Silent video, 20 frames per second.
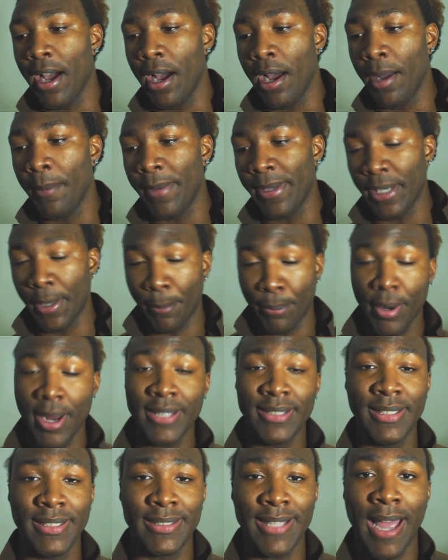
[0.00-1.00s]
in the
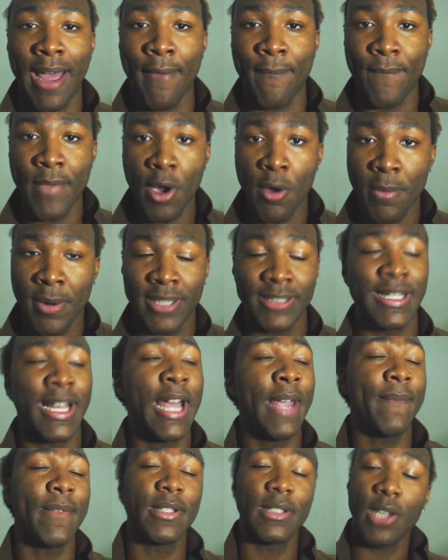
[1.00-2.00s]
presence I felt, because
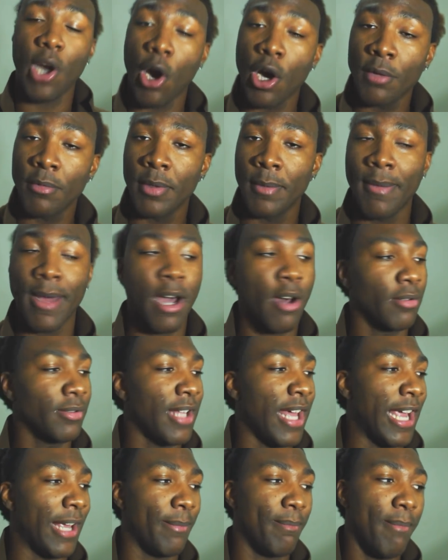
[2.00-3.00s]
I've been told them
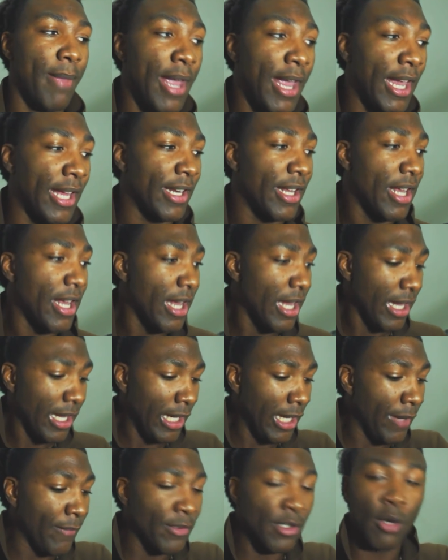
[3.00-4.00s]
about, like, man,
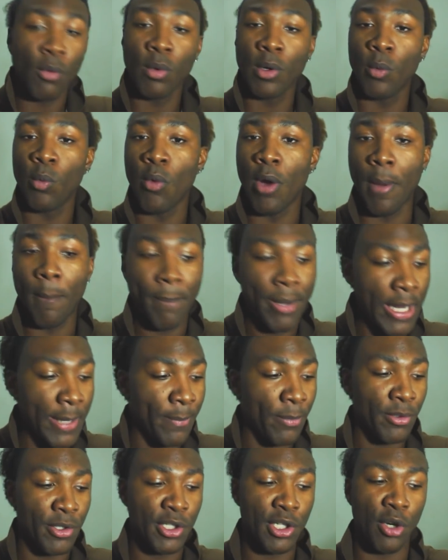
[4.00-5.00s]
even though we're one
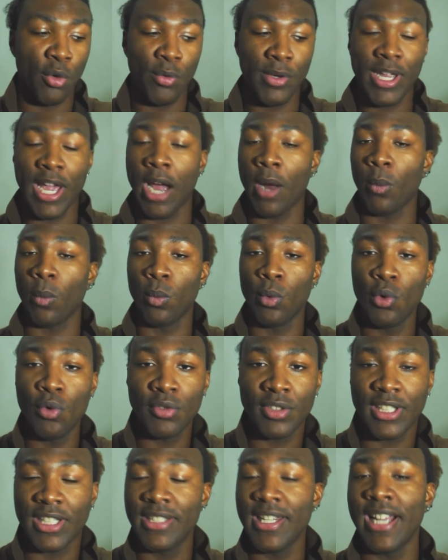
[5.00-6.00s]
people, we got
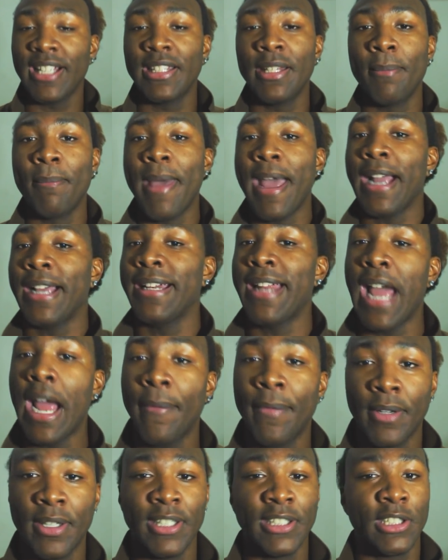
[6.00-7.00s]
roots connected back in
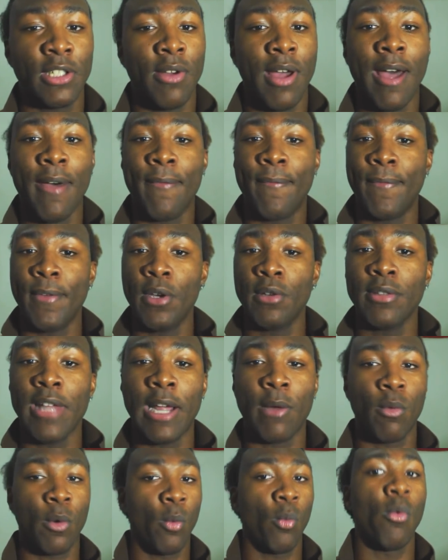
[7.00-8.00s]
Africa, so I feel
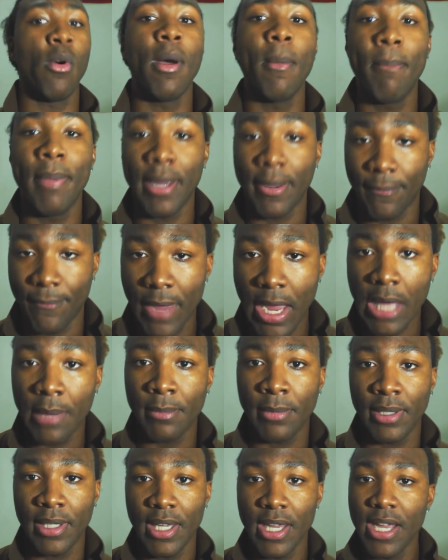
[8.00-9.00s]
like we're one big
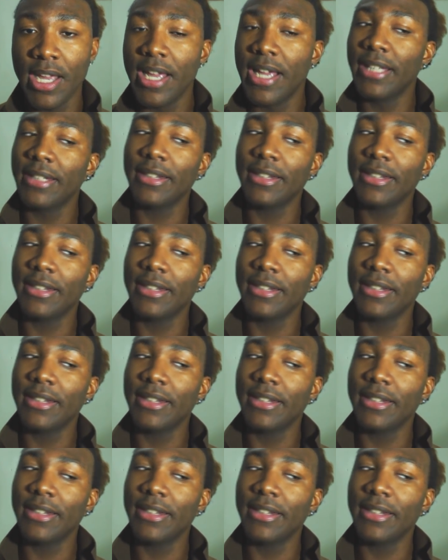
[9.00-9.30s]
family.